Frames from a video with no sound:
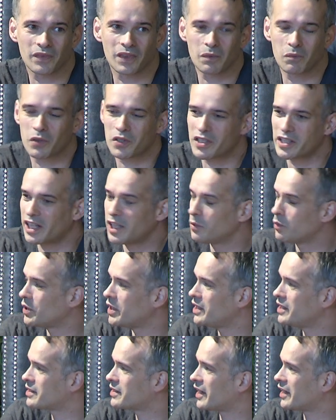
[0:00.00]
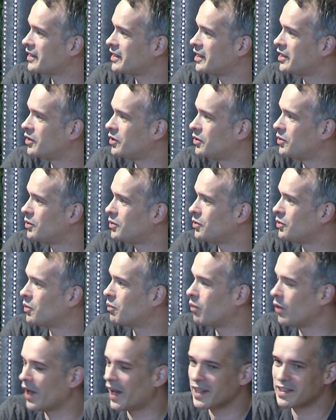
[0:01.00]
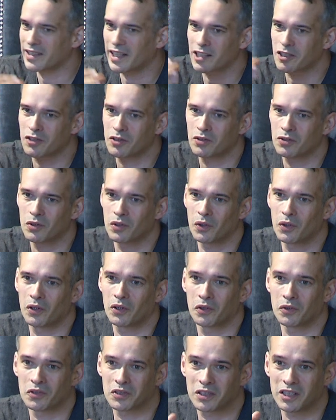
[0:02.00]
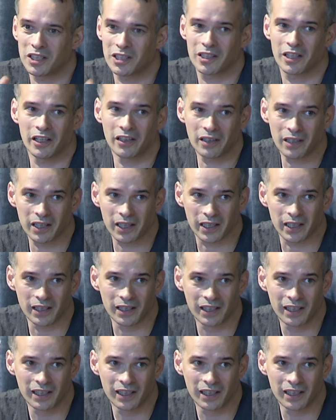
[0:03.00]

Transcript: but then we started to apply that so consistently